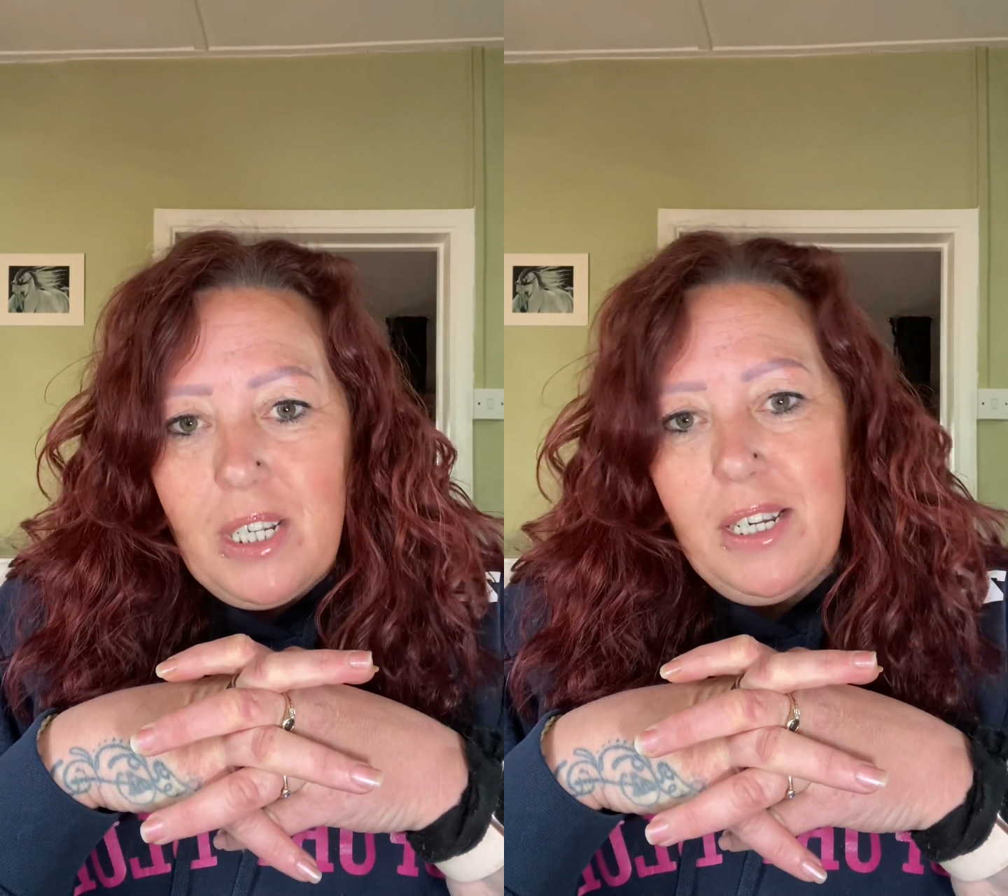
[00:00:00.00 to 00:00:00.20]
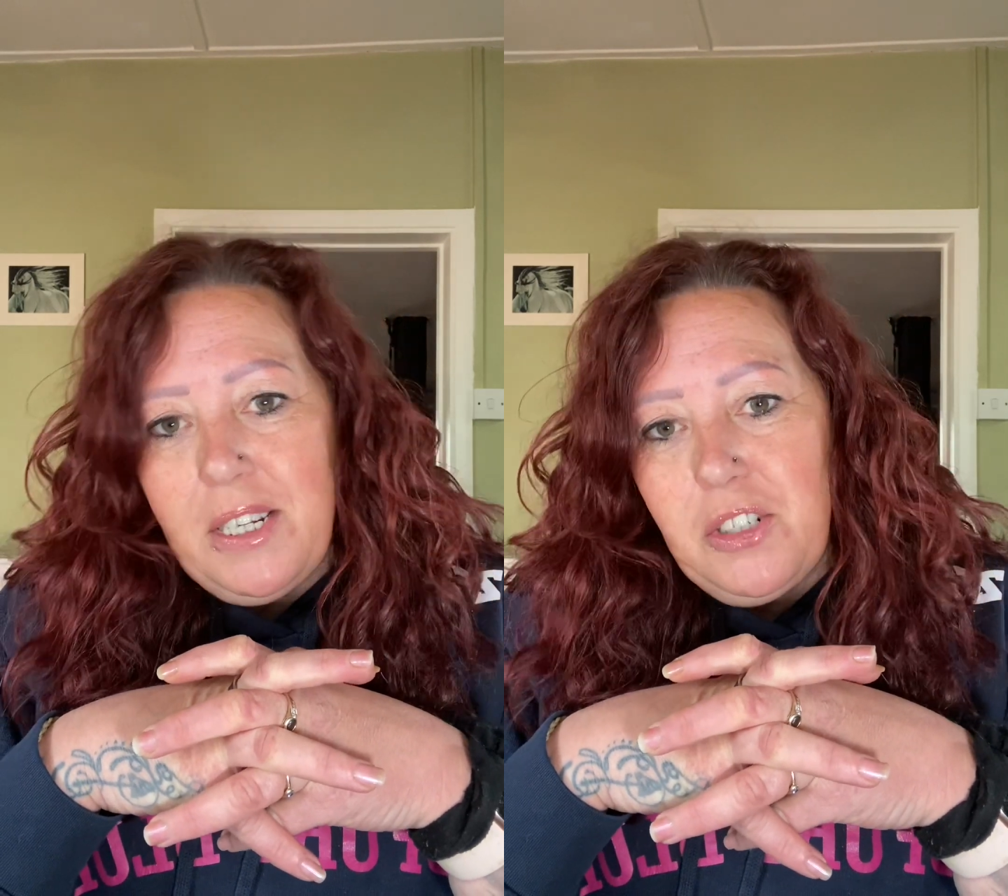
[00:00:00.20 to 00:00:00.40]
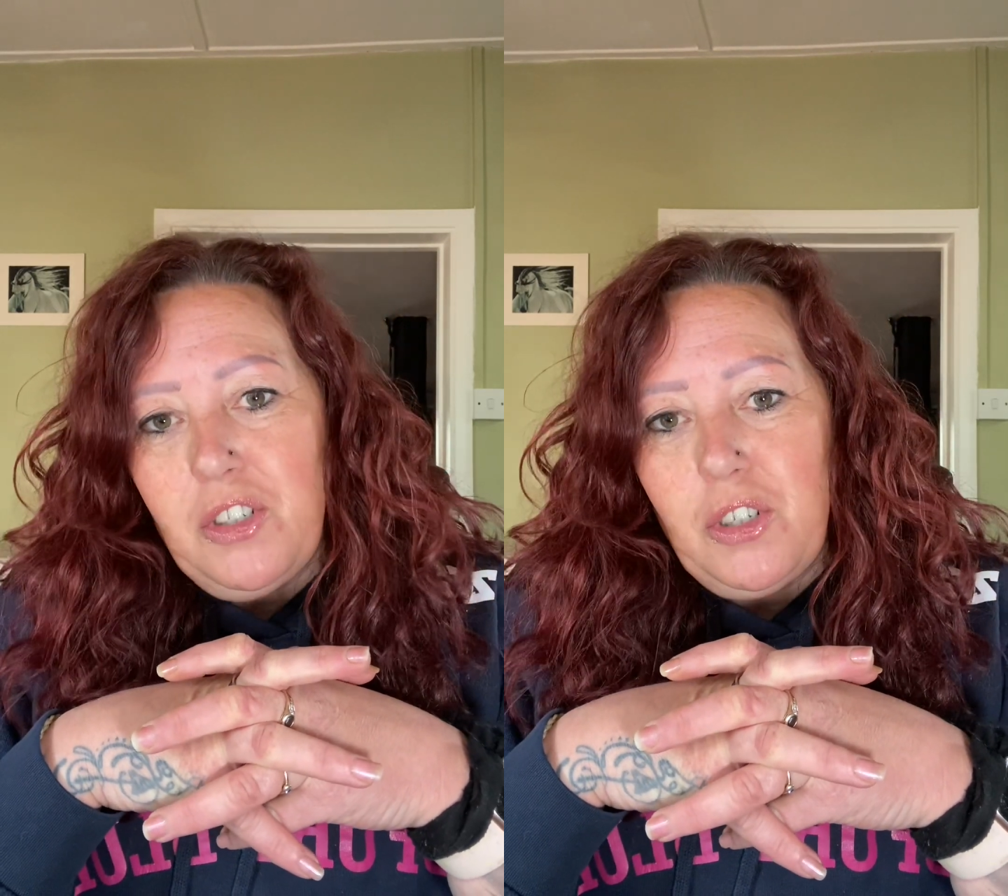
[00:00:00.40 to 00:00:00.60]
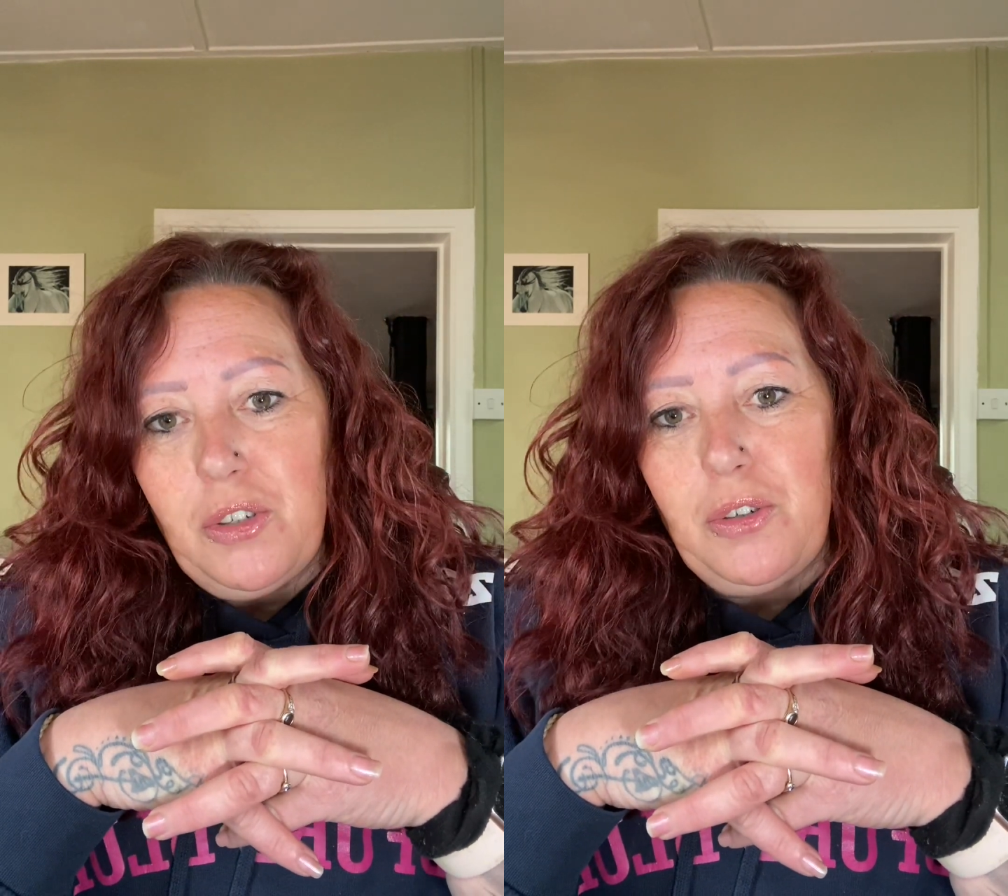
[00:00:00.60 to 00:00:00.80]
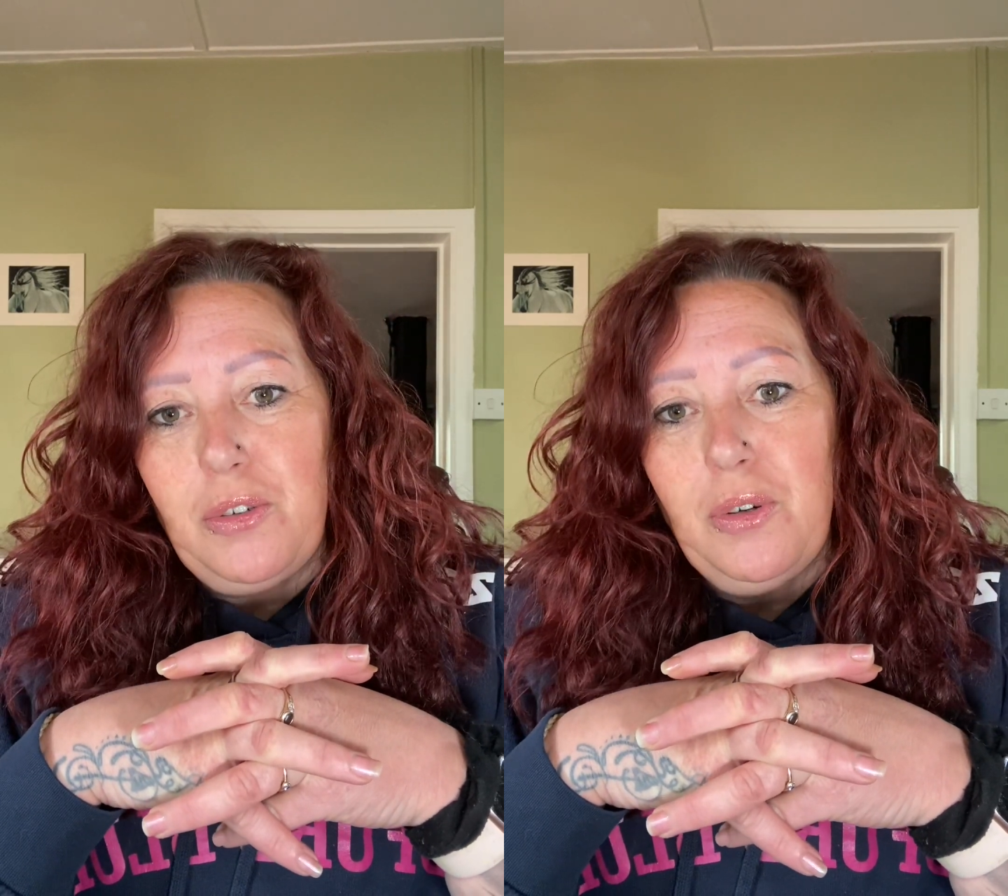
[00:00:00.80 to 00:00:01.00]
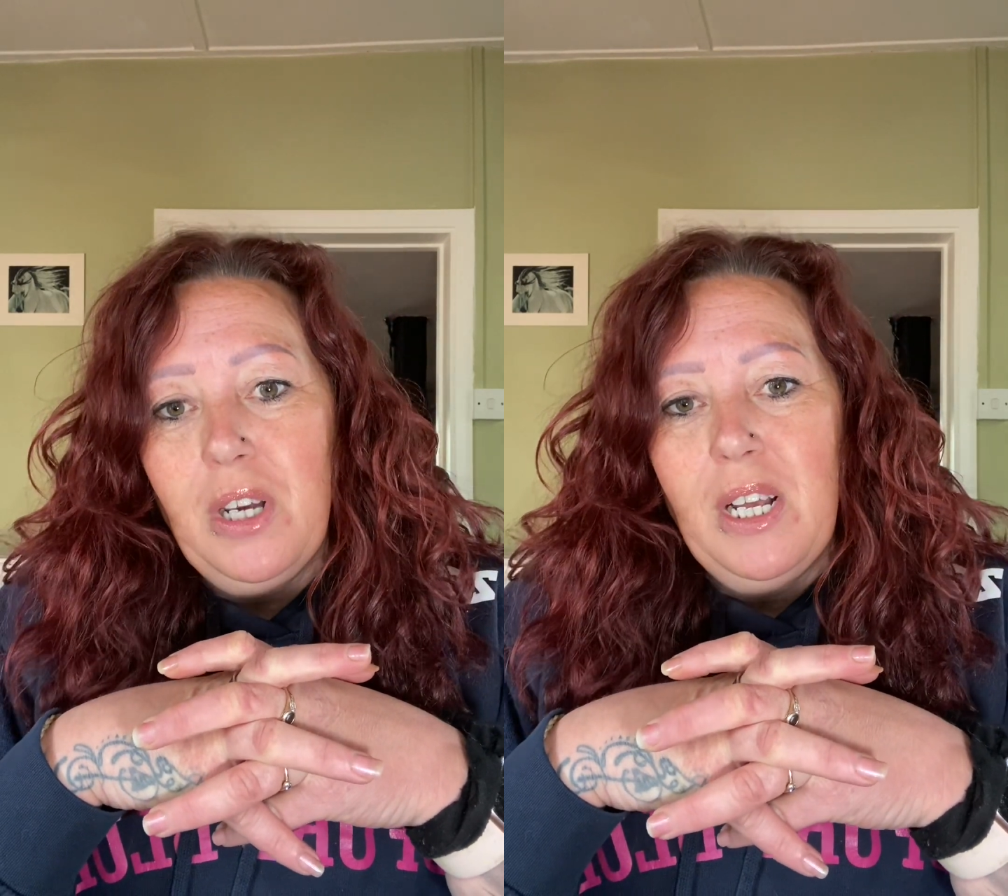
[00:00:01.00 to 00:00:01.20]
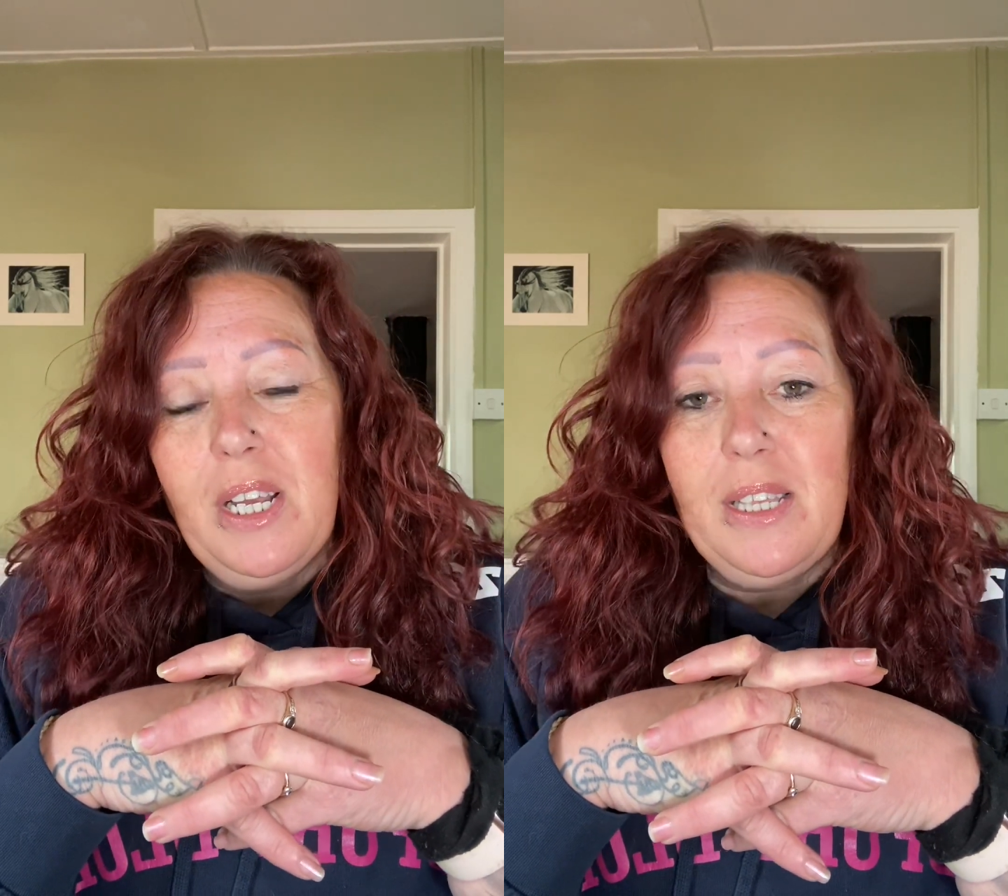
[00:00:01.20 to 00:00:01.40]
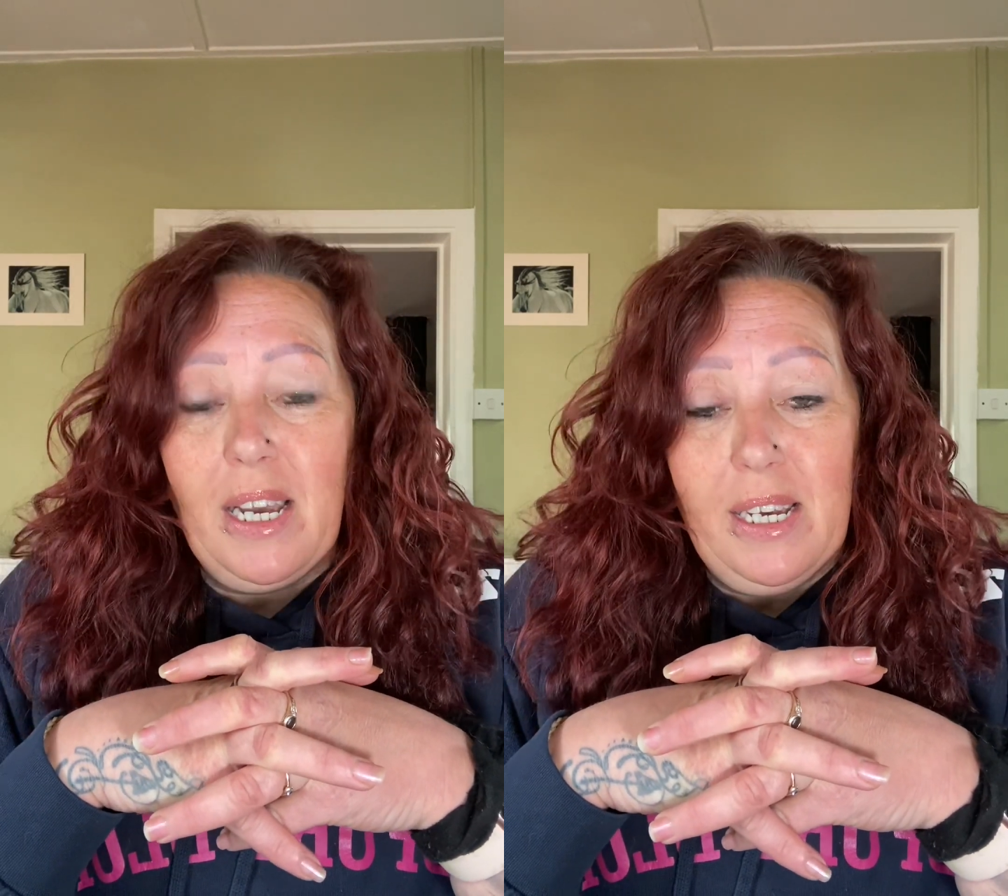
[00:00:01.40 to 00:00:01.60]
into
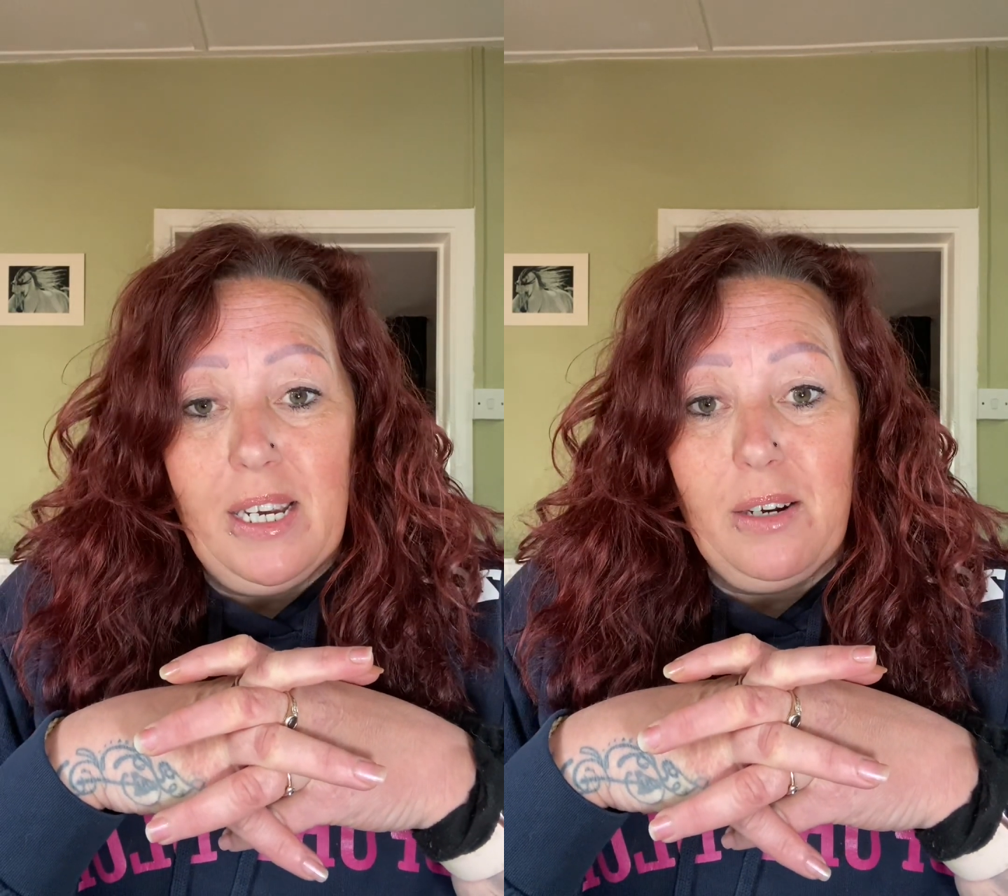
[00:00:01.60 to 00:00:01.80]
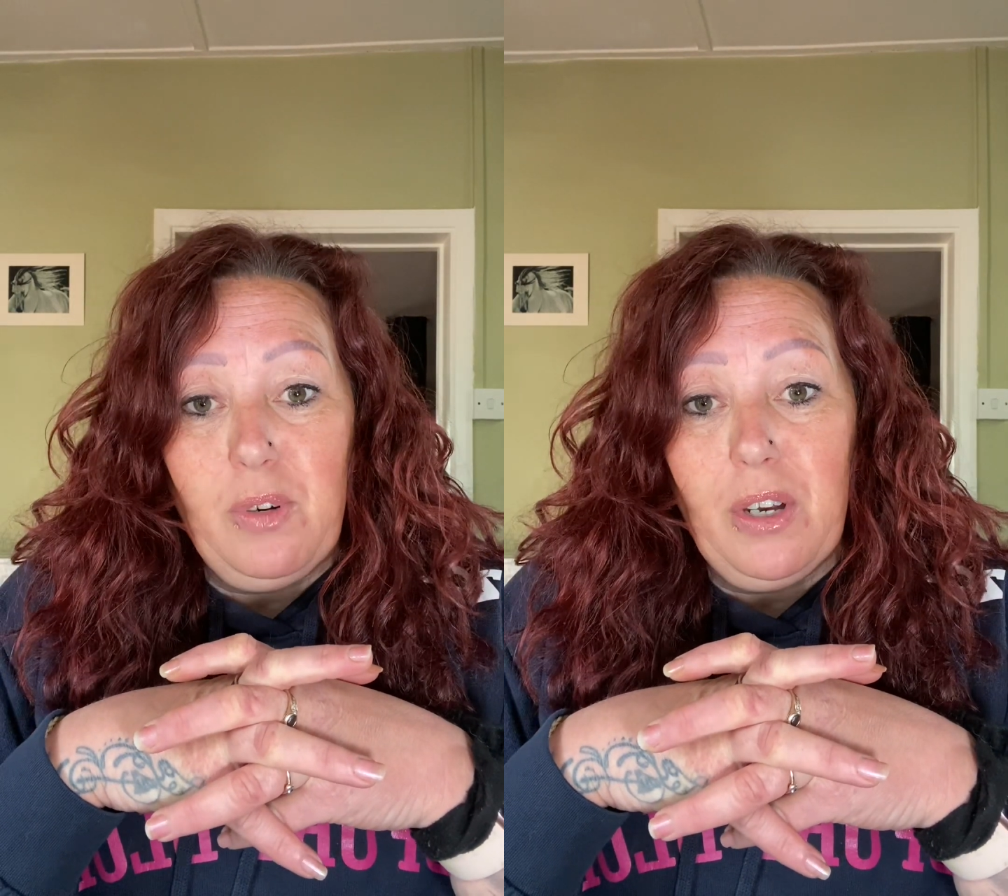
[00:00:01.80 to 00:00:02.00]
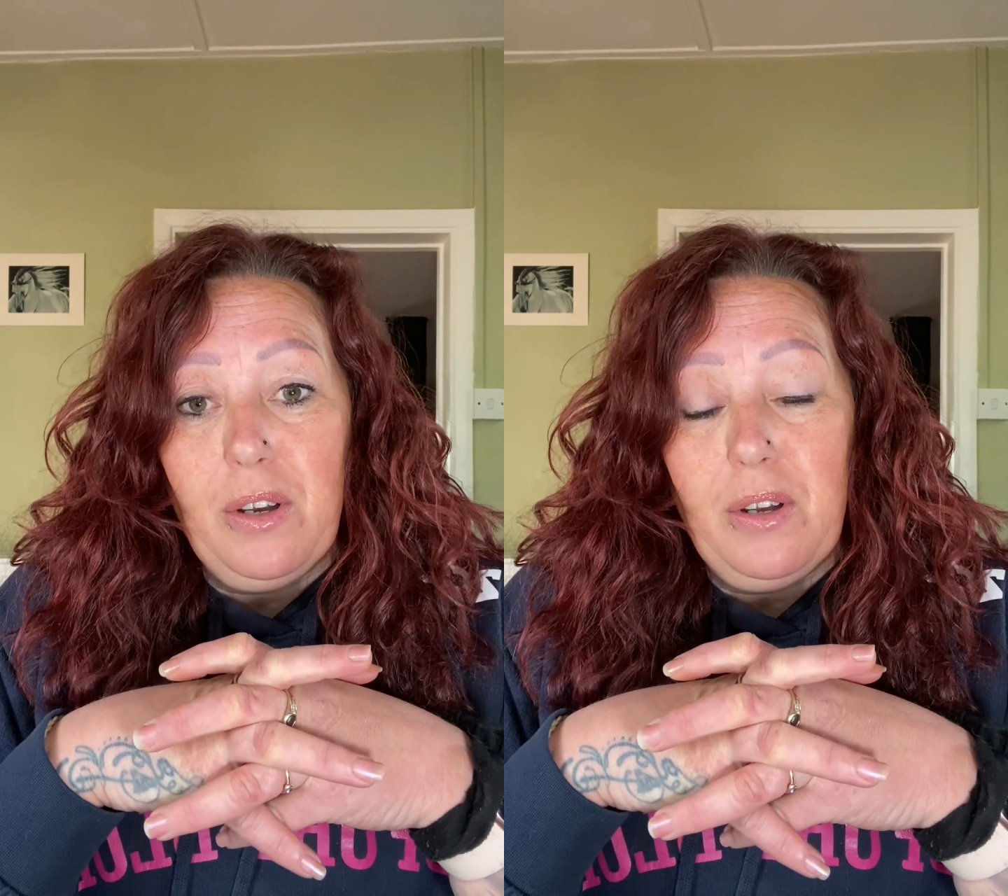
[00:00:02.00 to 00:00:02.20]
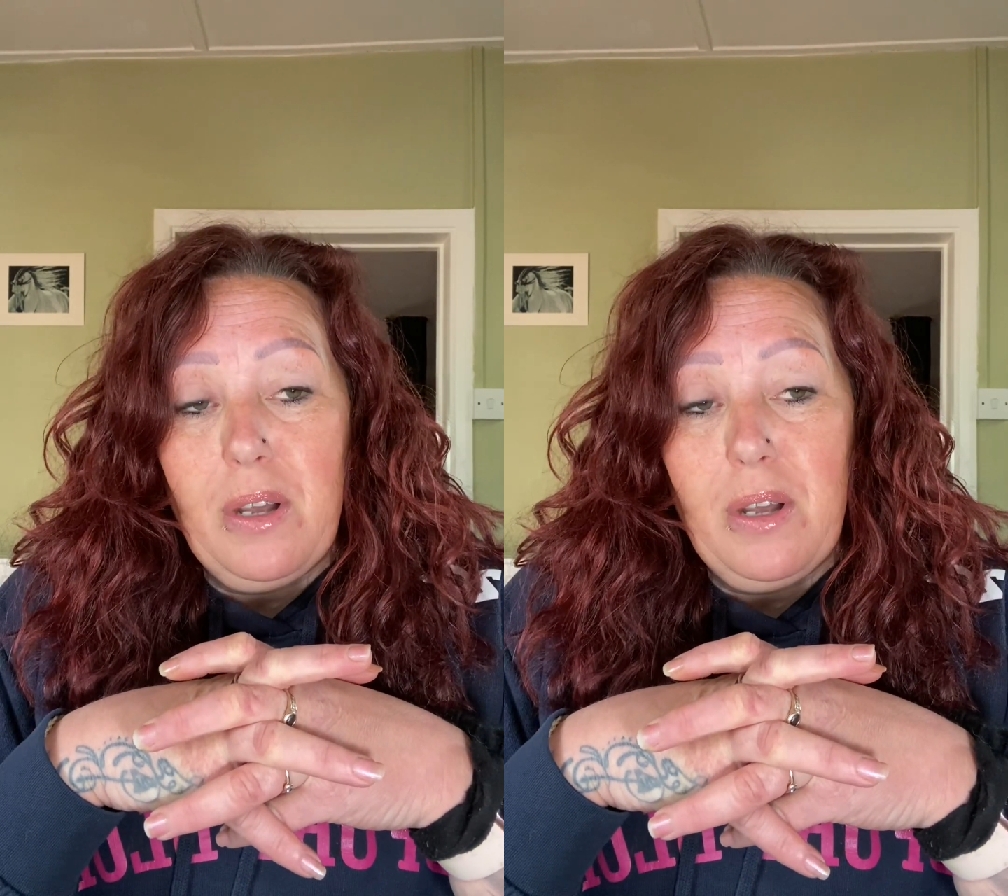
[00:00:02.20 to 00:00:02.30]
that area.